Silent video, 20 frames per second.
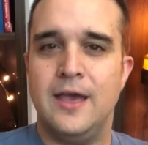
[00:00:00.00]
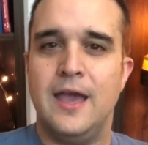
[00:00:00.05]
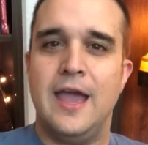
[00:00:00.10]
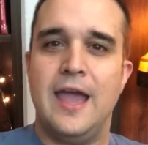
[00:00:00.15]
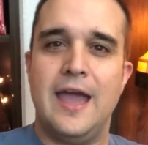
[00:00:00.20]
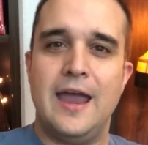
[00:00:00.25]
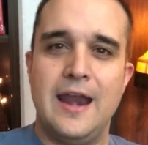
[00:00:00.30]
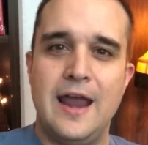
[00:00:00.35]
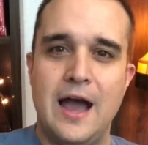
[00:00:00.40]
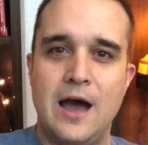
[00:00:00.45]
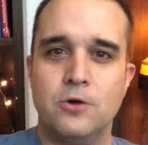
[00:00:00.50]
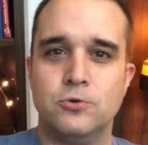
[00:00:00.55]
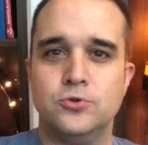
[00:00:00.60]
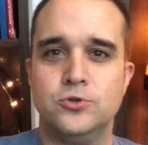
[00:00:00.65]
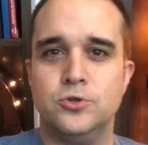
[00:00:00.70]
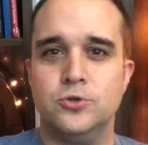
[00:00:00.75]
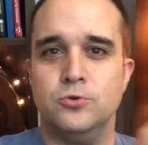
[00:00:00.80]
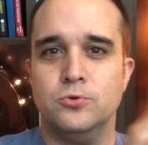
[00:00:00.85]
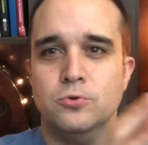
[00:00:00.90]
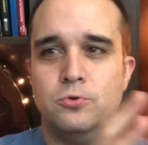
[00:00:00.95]
and how
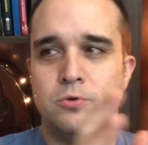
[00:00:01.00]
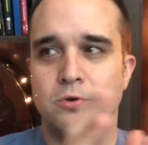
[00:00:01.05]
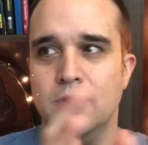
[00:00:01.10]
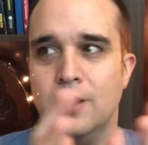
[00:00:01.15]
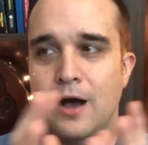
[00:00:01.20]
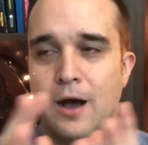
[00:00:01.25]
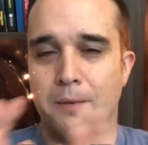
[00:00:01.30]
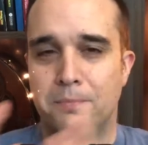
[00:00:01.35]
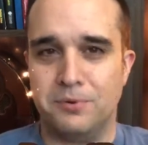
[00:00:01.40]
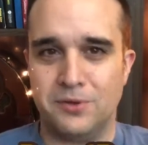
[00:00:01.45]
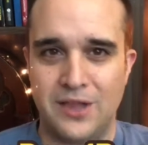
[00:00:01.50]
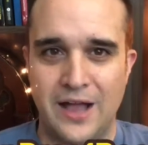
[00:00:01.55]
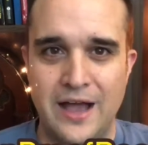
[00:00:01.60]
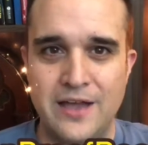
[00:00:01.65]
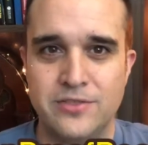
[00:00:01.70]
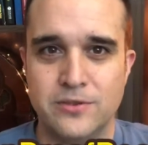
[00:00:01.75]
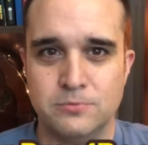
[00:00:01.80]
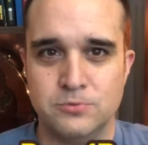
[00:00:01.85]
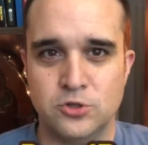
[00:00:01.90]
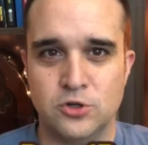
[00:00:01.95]
to apply
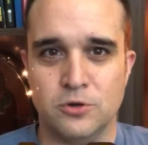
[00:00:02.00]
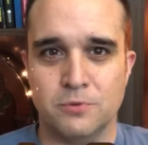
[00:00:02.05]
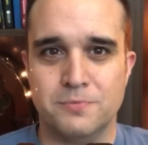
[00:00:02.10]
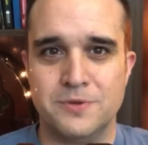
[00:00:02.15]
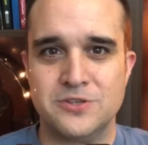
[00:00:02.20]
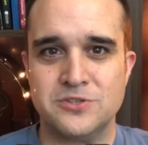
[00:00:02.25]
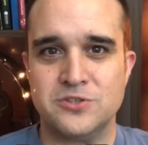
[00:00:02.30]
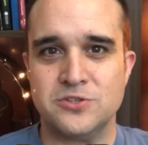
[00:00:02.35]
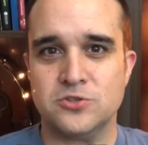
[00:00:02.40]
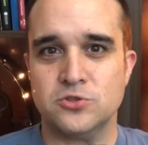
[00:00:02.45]
them to your business